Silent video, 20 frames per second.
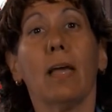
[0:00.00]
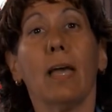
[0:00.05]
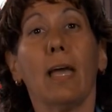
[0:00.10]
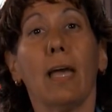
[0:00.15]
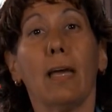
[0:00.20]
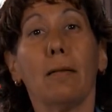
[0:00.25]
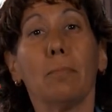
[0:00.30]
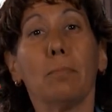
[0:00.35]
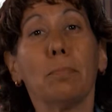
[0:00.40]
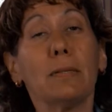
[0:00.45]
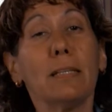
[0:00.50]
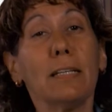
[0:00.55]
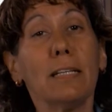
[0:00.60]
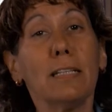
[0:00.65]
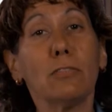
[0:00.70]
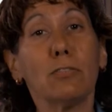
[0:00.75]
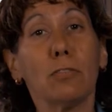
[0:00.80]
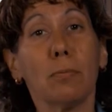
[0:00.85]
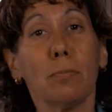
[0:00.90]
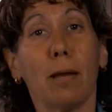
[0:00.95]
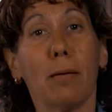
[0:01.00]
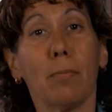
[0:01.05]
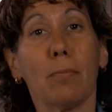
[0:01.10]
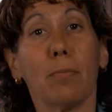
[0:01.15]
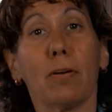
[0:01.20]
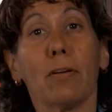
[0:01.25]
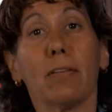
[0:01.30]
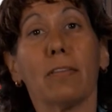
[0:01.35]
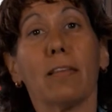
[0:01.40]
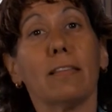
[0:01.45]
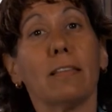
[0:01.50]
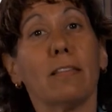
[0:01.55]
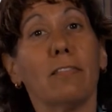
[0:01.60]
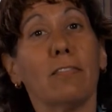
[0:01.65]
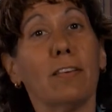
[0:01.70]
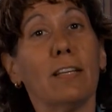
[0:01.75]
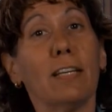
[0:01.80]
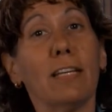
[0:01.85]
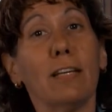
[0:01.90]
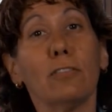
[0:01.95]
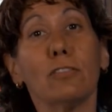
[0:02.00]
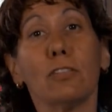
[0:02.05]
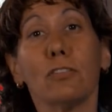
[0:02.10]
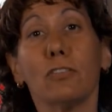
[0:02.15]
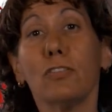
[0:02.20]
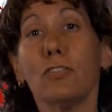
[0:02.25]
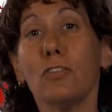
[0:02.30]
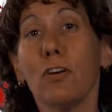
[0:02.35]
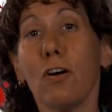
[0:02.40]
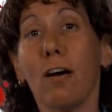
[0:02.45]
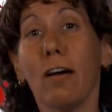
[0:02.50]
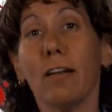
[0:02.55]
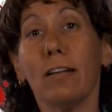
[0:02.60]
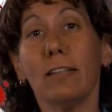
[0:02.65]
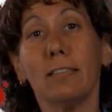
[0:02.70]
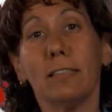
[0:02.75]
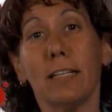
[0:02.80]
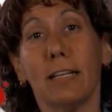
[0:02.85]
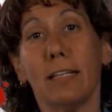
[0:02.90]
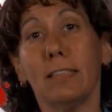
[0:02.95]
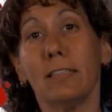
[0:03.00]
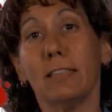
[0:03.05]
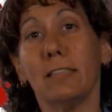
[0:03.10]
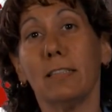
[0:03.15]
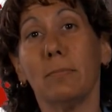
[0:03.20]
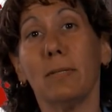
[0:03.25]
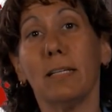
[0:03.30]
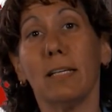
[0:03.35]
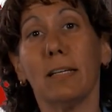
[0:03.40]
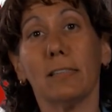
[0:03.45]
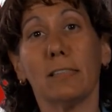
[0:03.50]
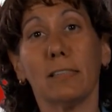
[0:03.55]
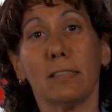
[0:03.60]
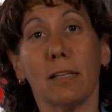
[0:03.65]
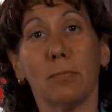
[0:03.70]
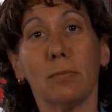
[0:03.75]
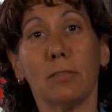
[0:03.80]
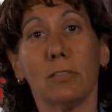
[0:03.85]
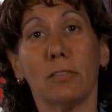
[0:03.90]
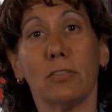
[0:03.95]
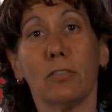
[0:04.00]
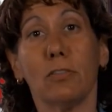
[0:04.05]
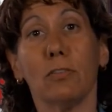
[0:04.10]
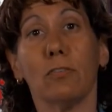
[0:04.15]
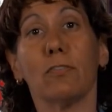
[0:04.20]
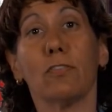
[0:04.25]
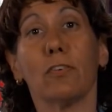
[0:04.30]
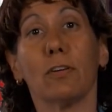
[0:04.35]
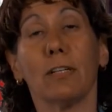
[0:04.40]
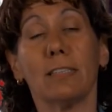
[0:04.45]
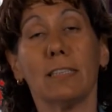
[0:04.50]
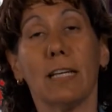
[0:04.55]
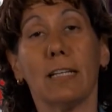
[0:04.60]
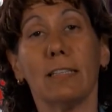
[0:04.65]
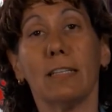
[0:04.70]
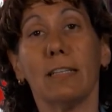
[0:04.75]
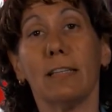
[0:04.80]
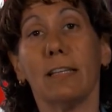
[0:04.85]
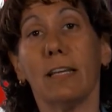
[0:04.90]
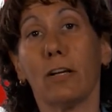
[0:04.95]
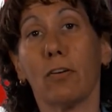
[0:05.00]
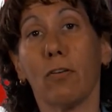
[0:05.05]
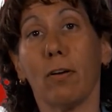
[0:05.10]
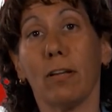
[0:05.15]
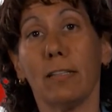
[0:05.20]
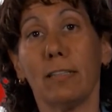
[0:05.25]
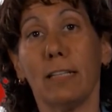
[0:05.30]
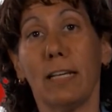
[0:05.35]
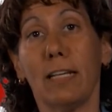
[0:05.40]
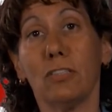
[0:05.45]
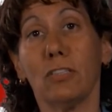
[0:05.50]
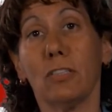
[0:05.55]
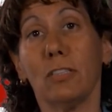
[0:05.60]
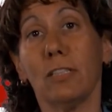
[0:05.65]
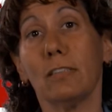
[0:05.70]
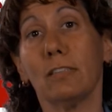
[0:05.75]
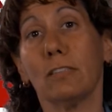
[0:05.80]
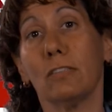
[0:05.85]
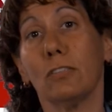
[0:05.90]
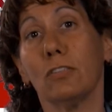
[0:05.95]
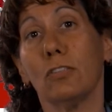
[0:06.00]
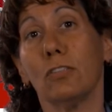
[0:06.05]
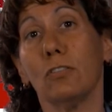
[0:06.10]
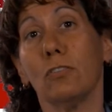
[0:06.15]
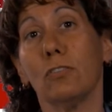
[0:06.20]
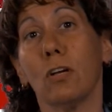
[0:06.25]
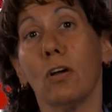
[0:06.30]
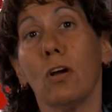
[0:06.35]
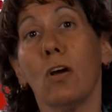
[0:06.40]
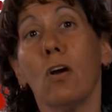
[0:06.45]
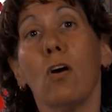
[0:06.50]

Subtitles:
And please remember that the videos are not intended to be a substitute for attending the Accreditation Institute